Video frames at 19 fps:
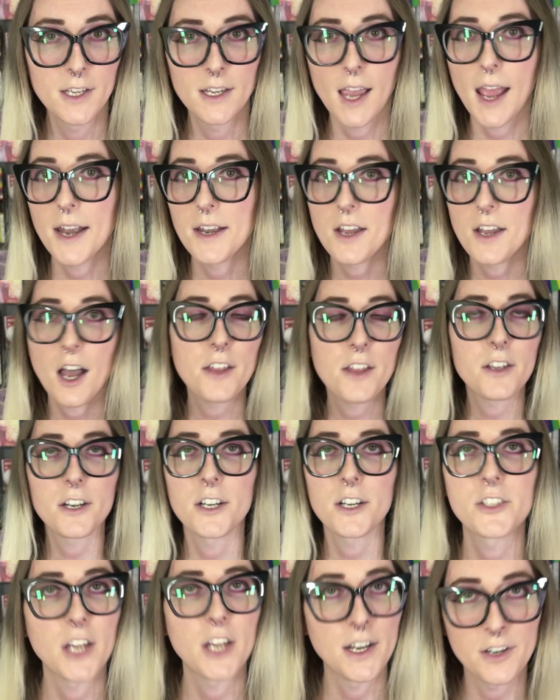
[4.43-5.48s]
and
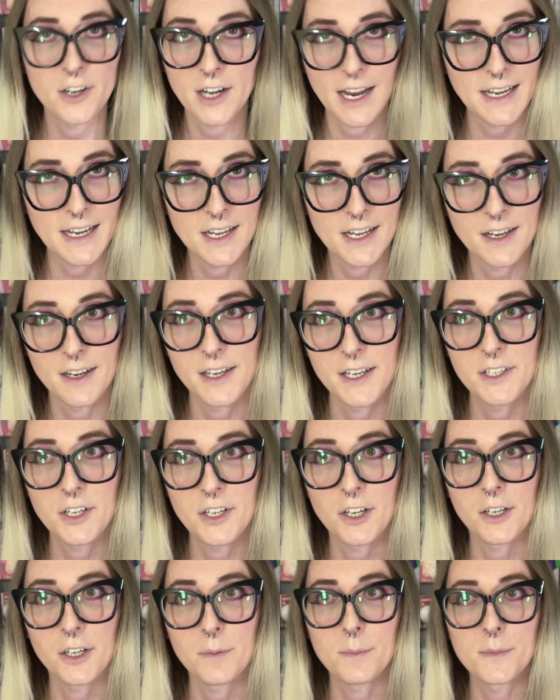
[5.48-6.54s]
other gender identity
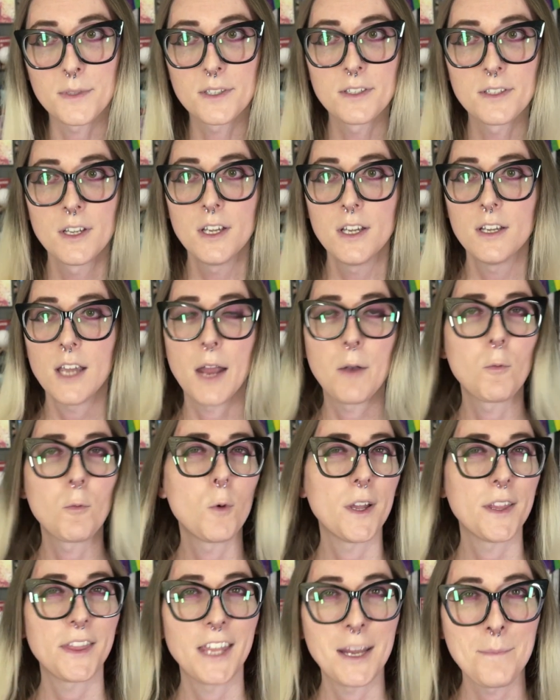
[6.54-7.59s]
terms and
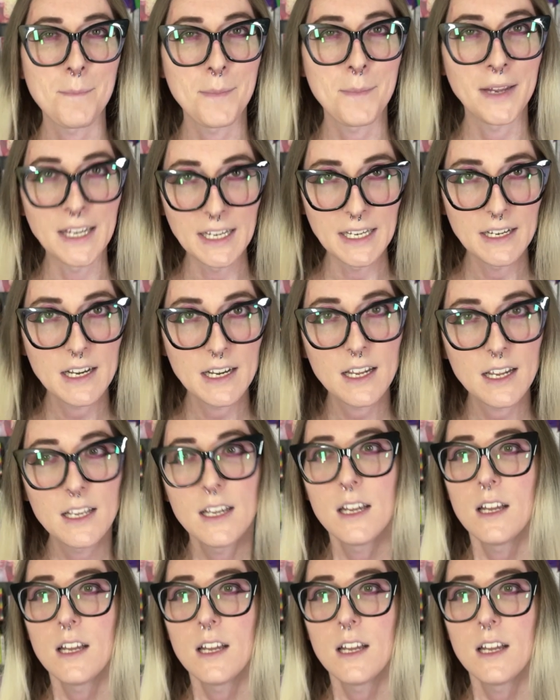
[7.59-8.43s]
what they mean.